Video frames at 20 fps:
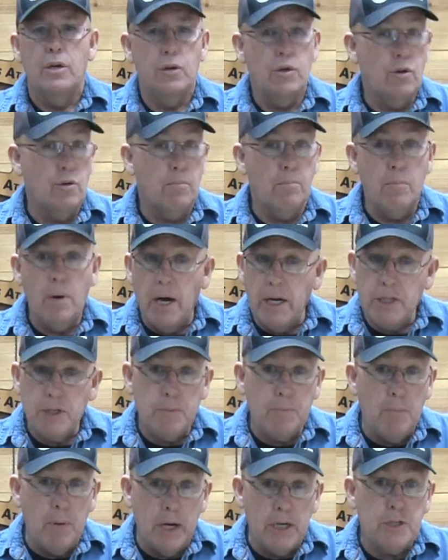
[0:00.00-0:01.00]
you're
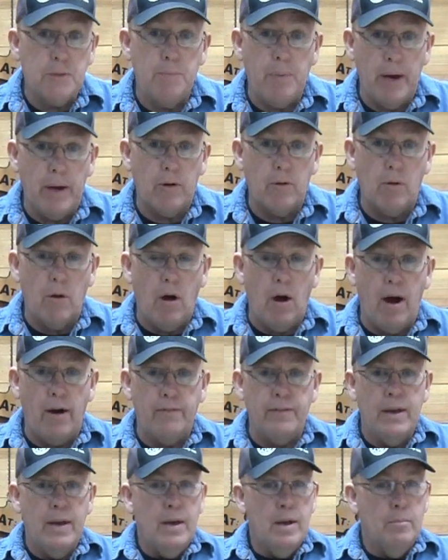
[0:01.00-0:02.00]
much, much better
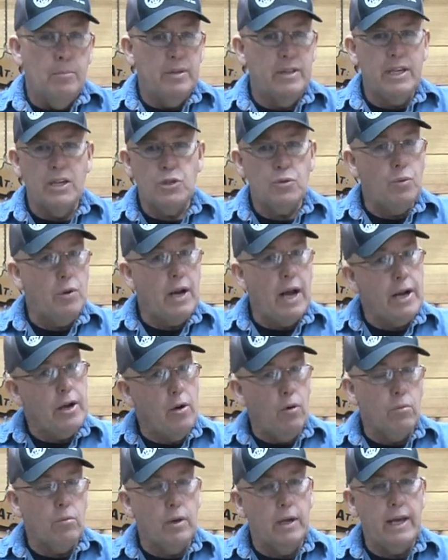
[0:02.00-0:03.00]
off. But this one I
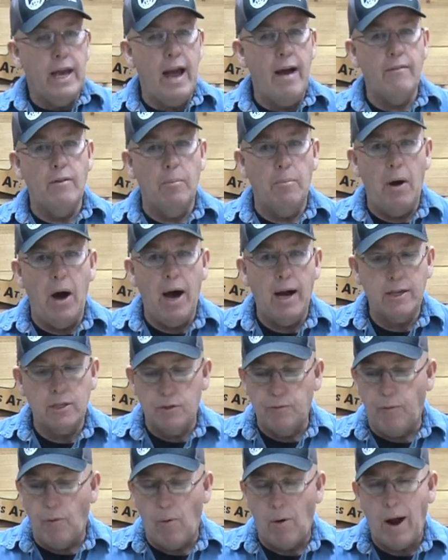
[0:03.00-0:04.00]
don't really have a
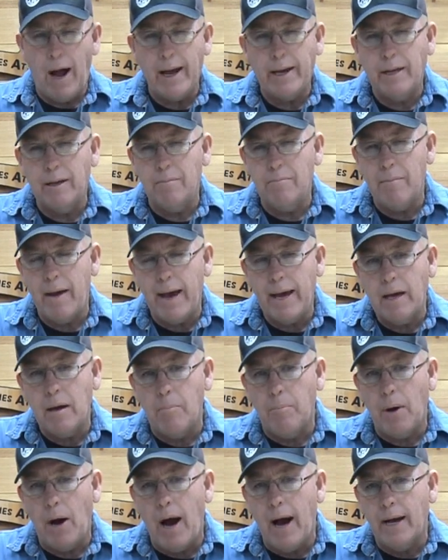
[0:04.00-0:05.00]
box for. I could make a
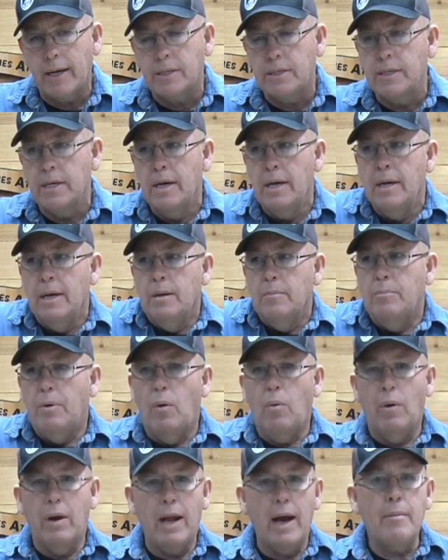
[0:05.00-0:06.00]
box,
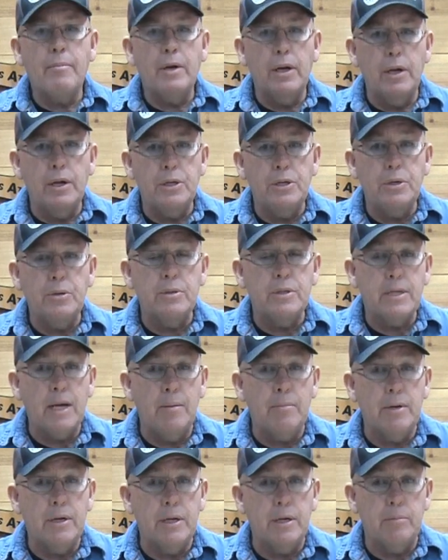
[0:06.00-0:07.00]
but what I'm going to do is
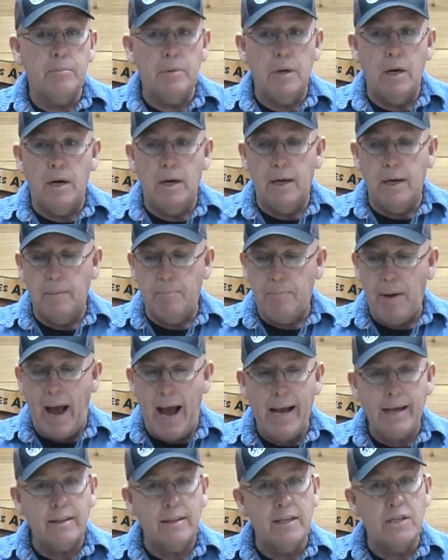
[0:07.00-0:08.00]
I'm going to uh,
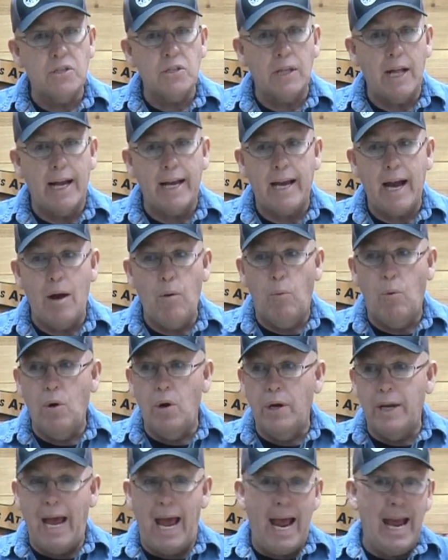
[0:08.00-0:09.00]
pack this like I
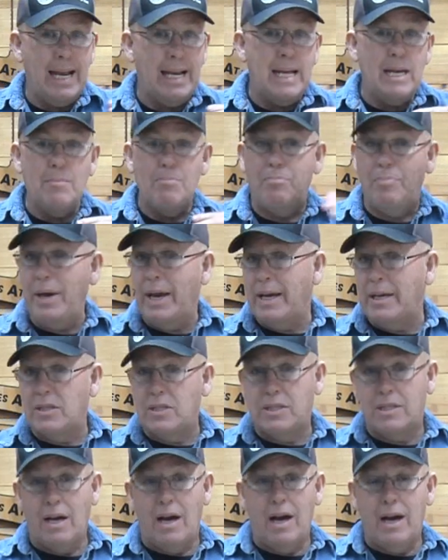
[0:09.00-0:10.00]
would any big
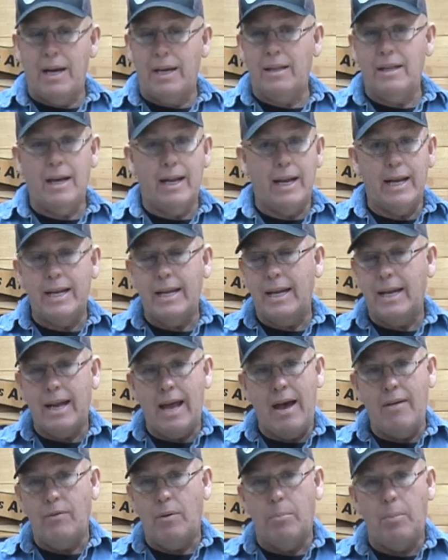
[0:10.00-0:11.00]
sign that I didn't
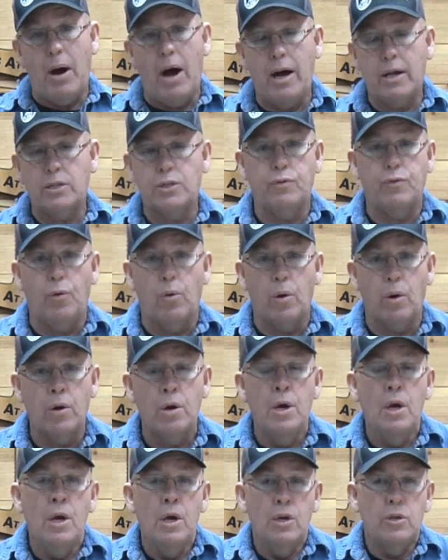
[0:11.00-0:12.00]
have a box for.
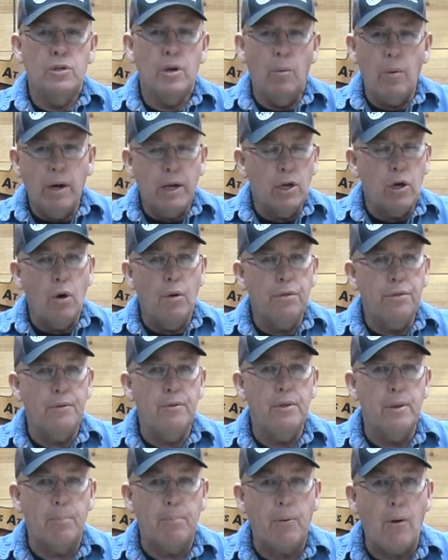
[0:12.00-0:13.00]
So I want to go through
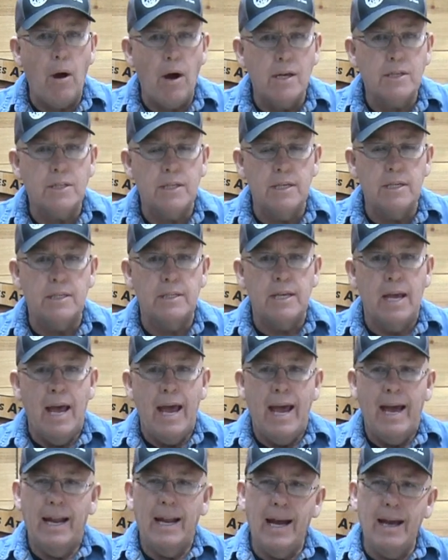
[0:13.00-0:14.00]
the process,
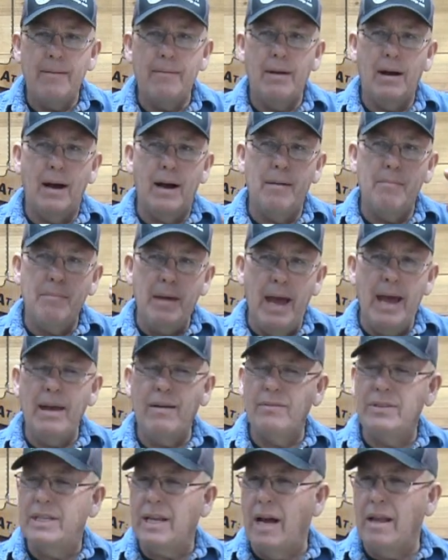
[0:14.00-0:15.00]
and I, I may
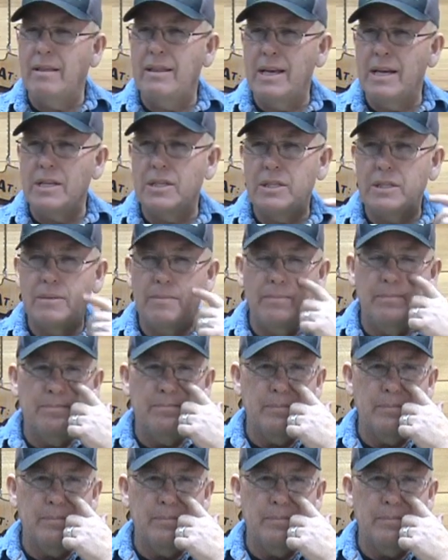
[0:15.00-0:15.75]
have done this